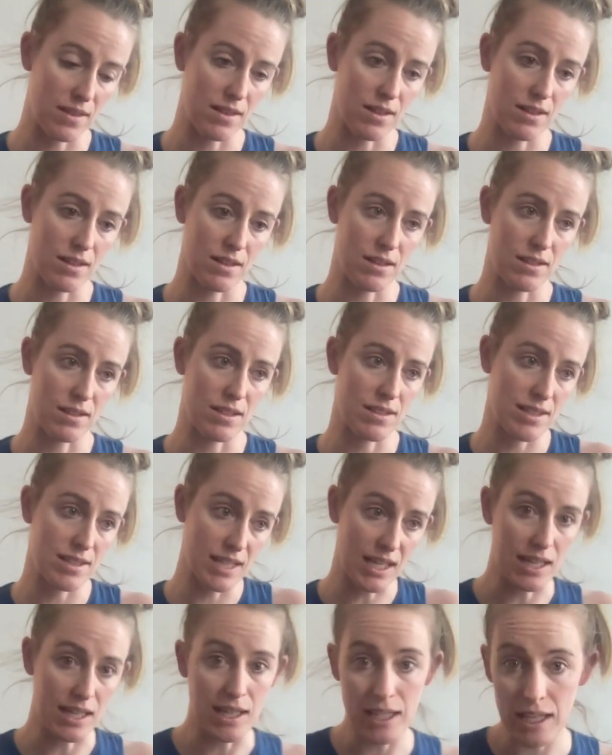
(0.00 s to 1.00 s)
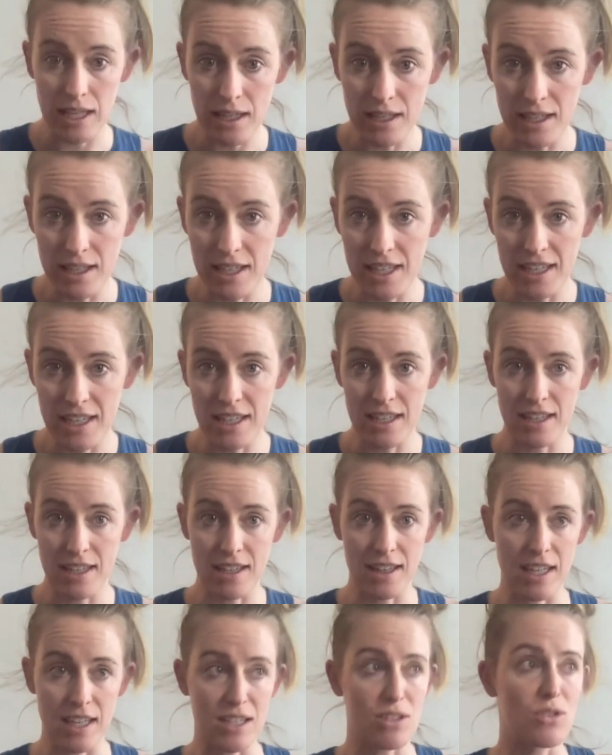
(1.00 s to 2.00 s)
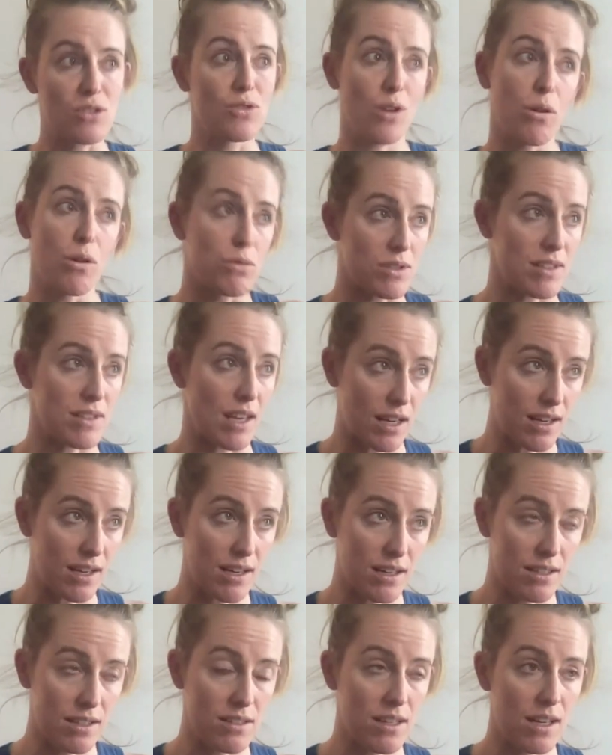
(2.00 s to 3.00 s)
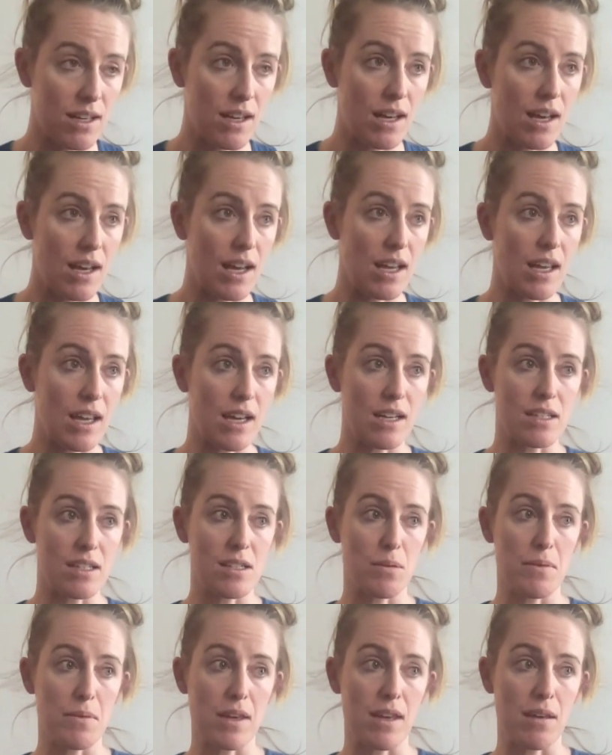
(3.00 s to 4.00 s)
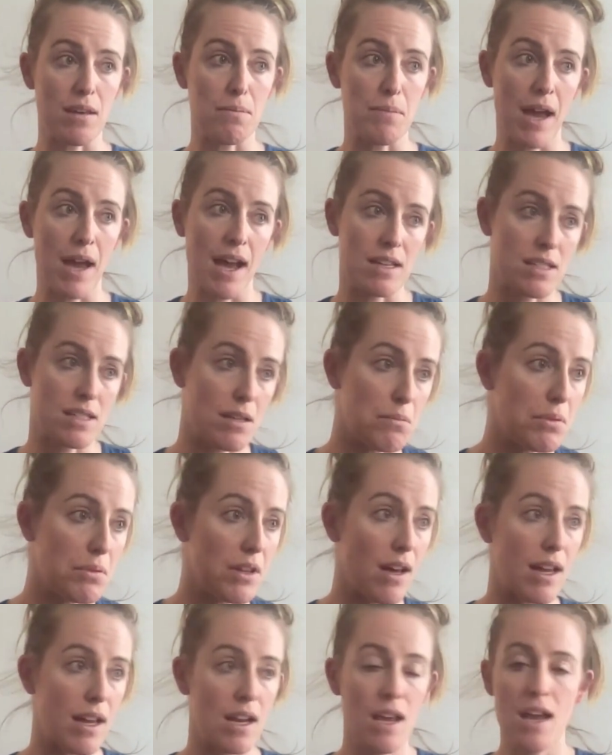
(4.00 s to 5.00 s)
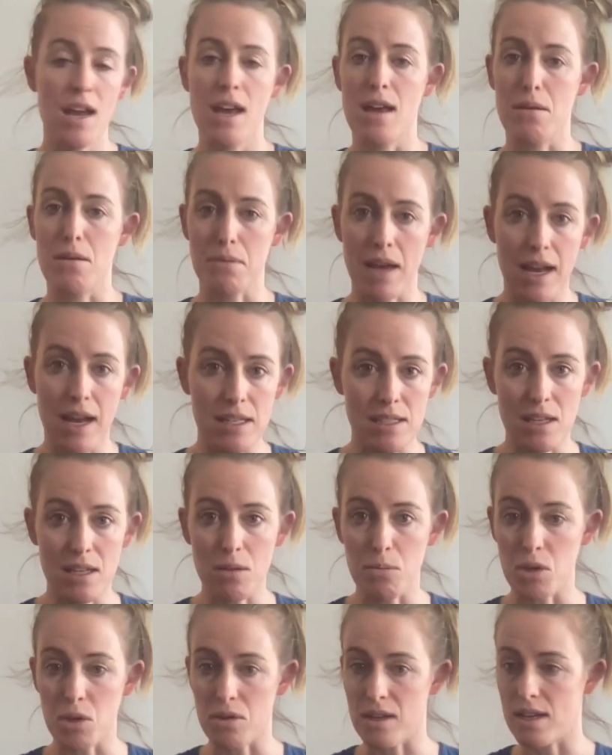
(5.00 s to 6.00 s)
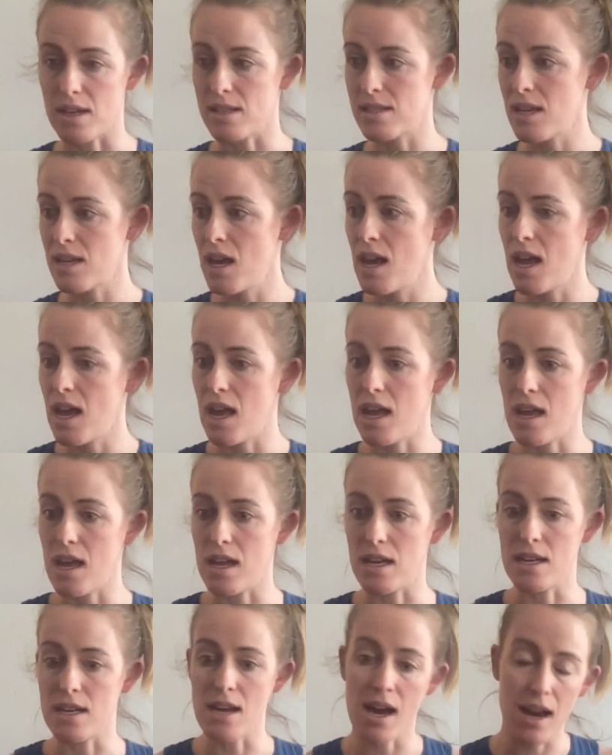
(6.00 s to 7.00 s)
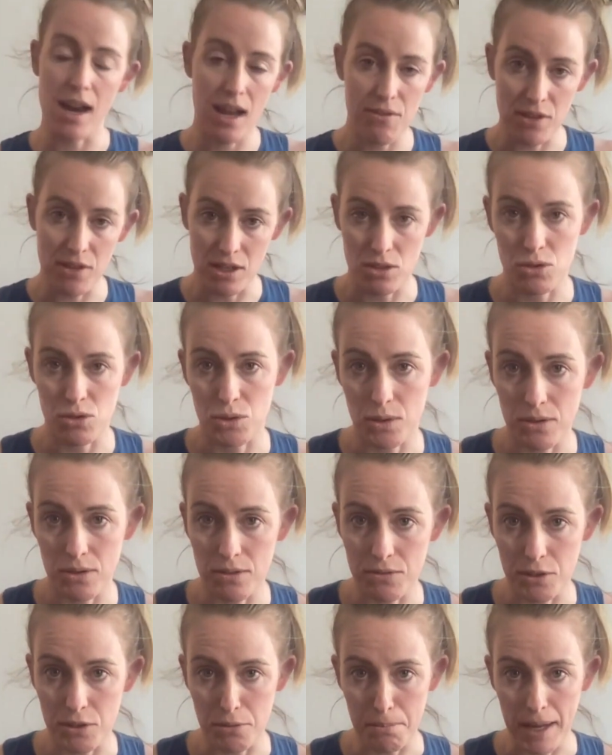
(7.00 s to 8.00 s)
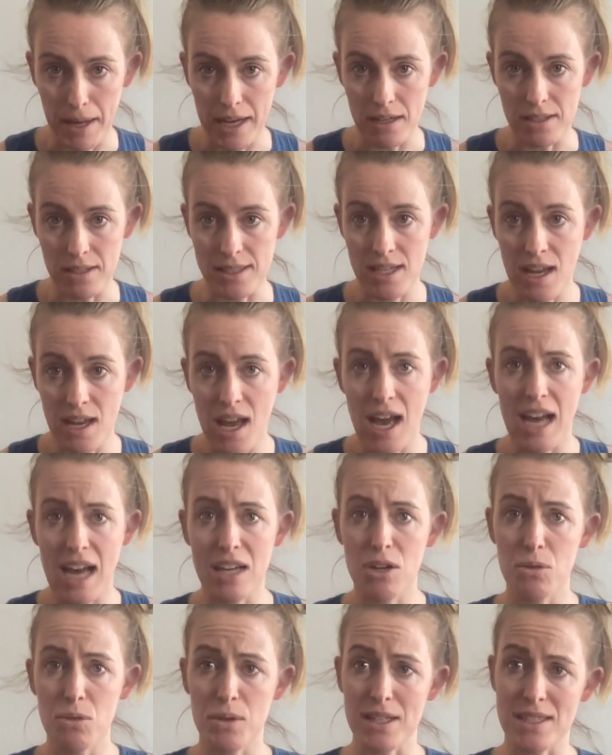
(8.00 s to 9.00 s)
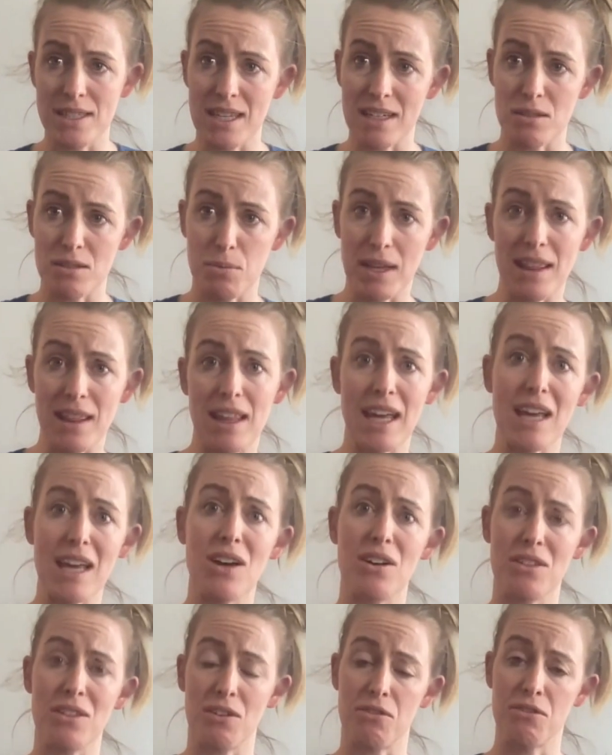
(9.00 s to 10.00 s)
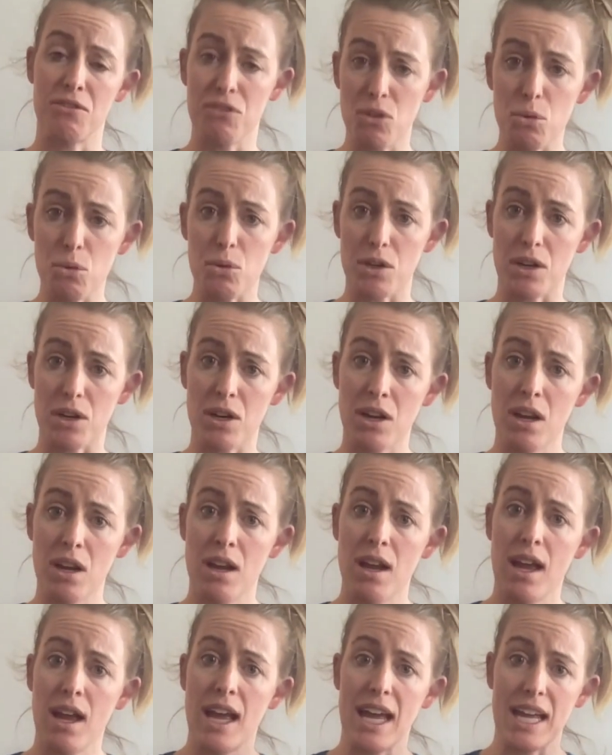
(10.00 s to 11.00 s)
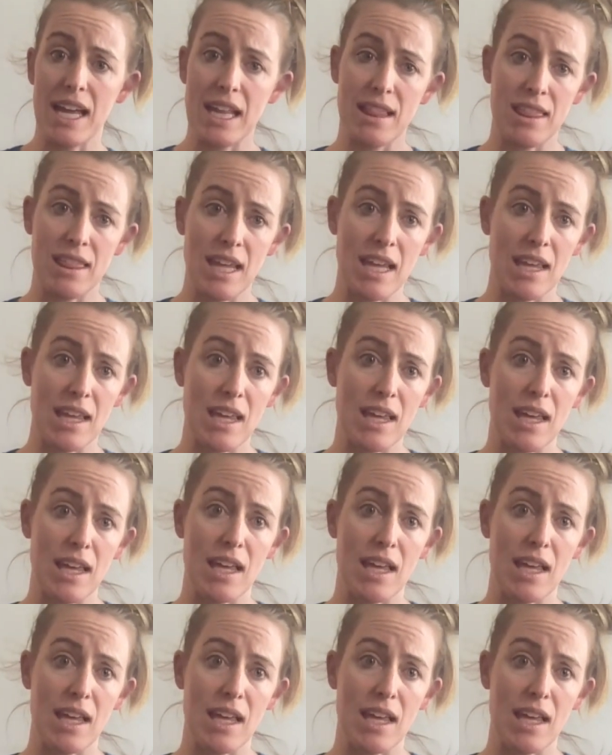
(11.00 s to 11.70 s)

sickly, so sick, and to be passing blood and passing mucus and not having control of your bowels. I know what it's like to be laying on the floor and thinking,